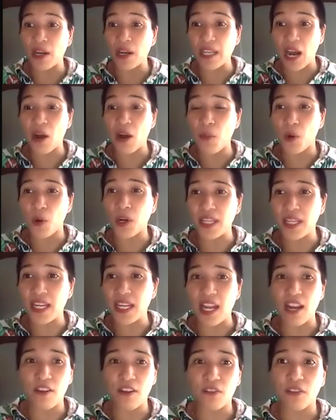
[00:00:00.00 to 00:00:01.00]
now more than
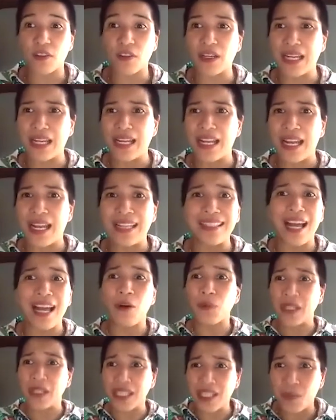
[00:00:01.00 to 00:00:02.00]
ever. And now
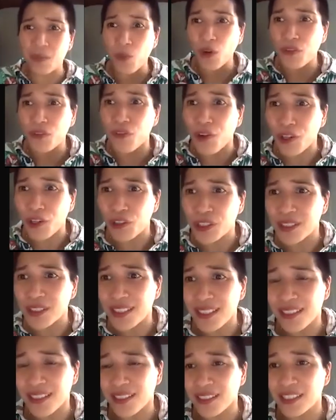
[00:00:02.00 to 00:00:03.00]
we need more
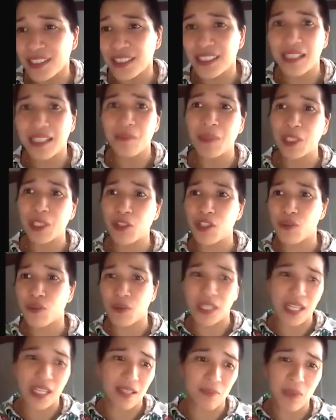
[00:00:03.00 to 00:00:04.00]
volunteers because we
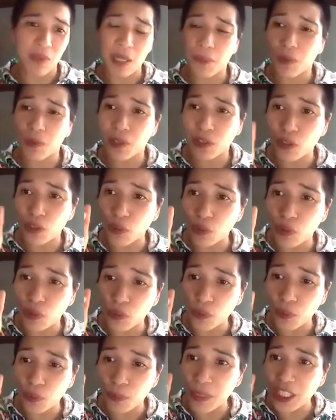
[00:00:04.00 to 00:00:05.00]
need people
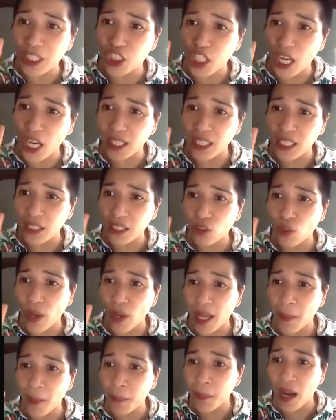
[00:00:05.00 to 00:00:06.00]
to be checking, to
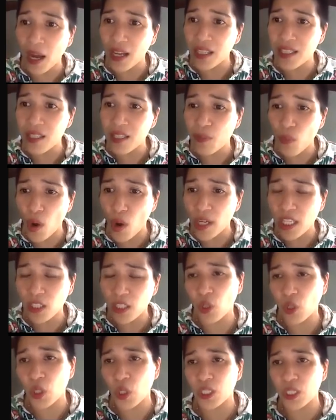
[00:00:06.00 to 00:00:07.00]
help us
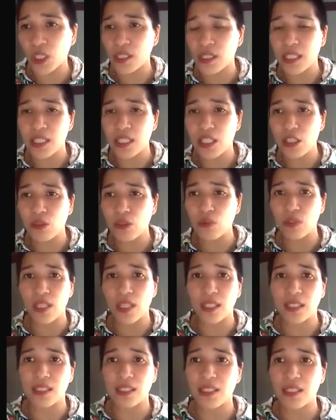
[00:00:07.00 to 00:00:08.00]
monitor these
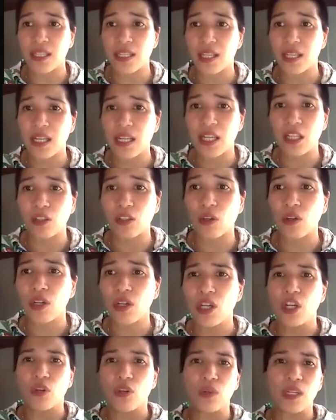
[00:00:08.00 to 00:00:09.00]
students. No?
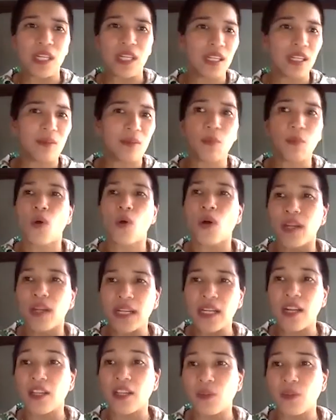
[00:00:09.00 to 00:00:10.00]
We need more,
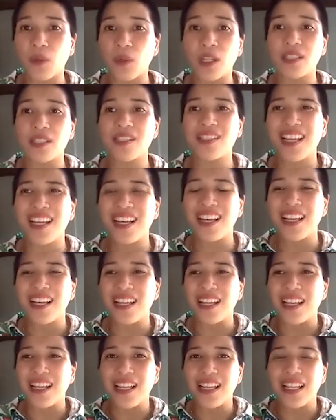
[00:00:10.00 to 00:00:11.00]
in other words,
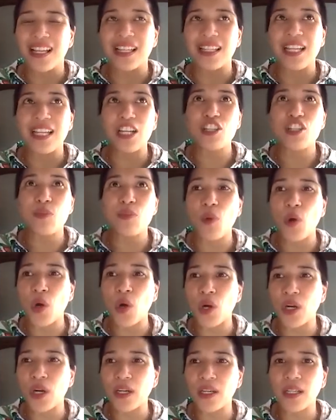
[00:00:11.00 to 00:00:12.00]
there's
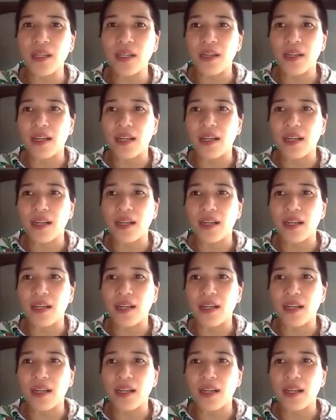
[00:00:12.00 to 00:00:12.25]
more